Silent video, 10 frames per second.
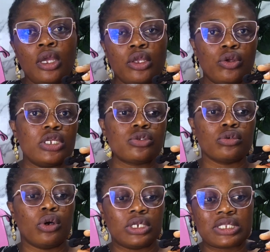you need to
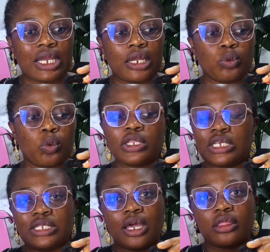understand what
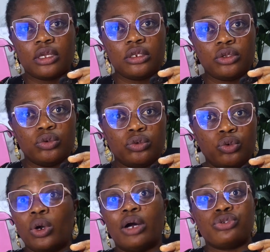is that thing you
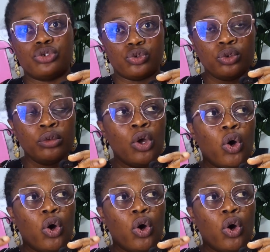know how to do,